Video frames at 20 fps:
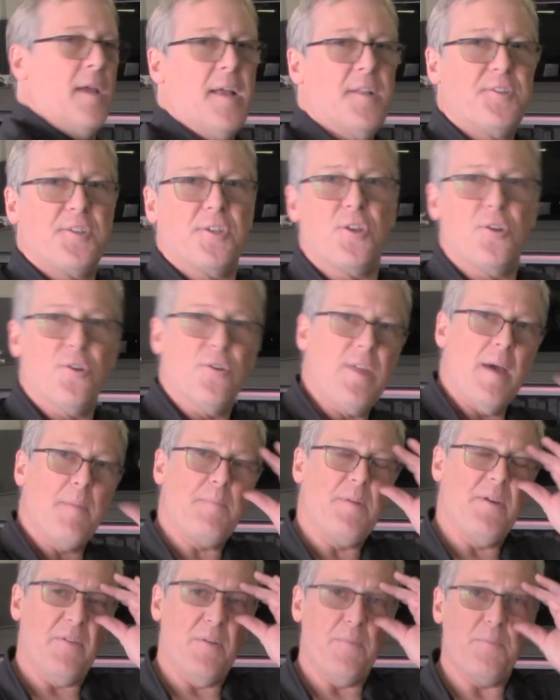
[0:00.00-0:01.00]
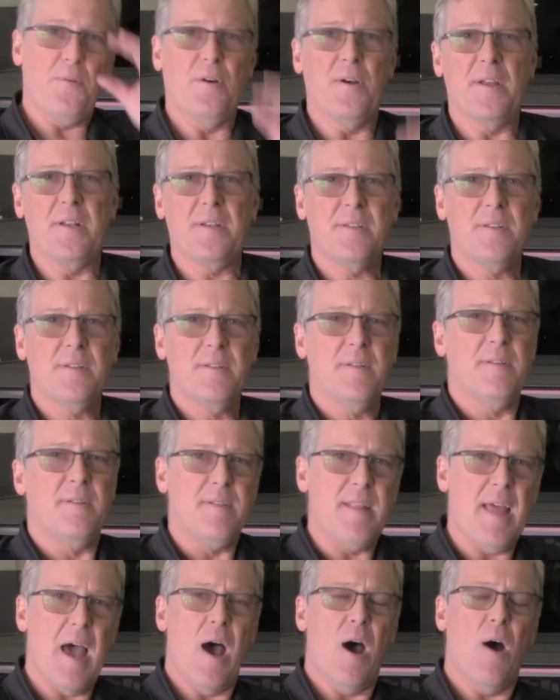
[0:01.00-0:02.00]
secure that pivot point.
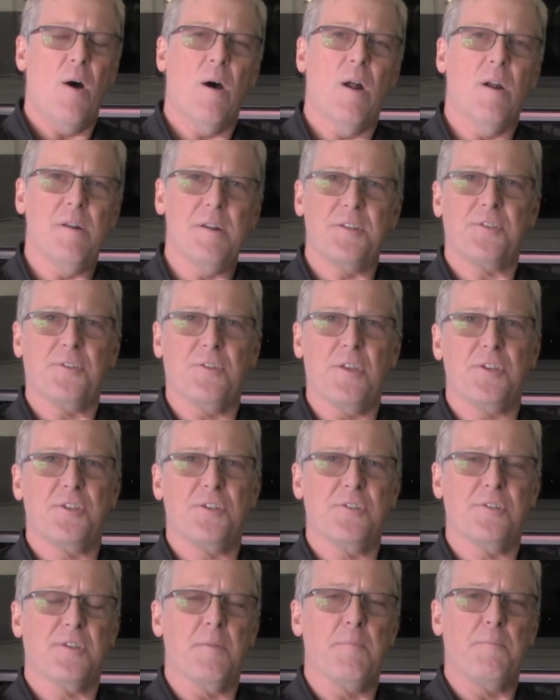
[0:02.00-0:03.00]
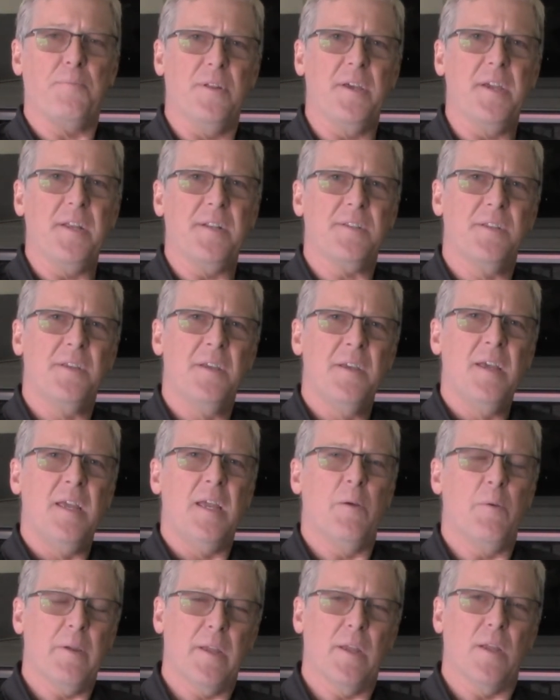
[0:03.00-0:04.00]
Now our installation is complete,
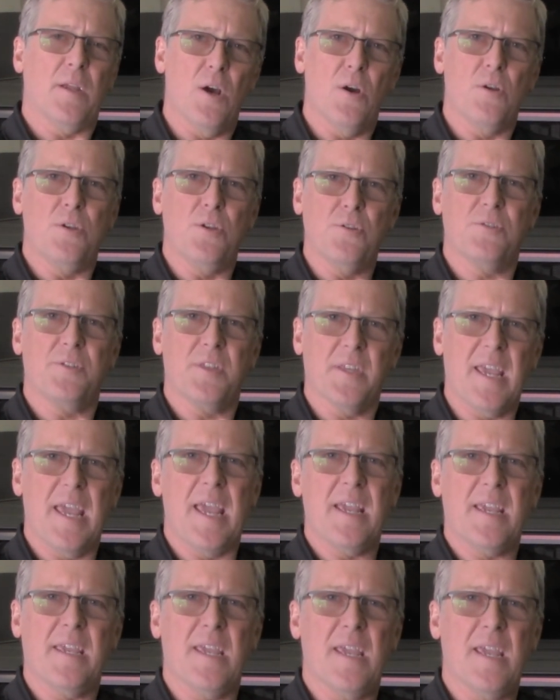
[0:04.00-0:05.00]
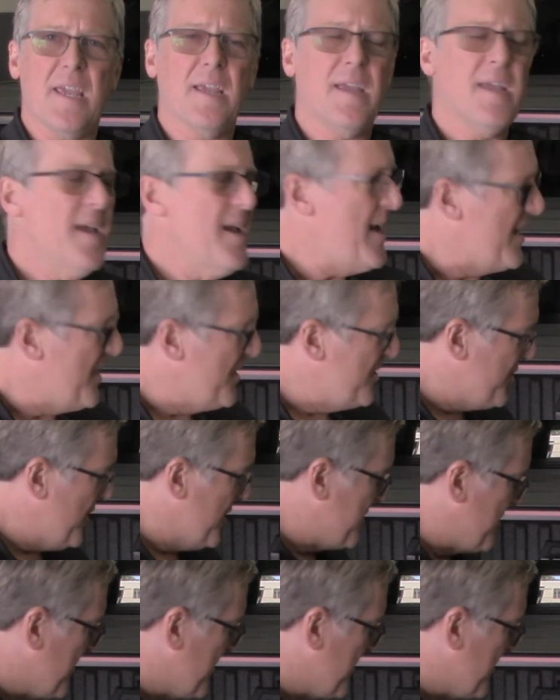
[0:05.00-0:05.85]
and we can go use the Gate King and adjust this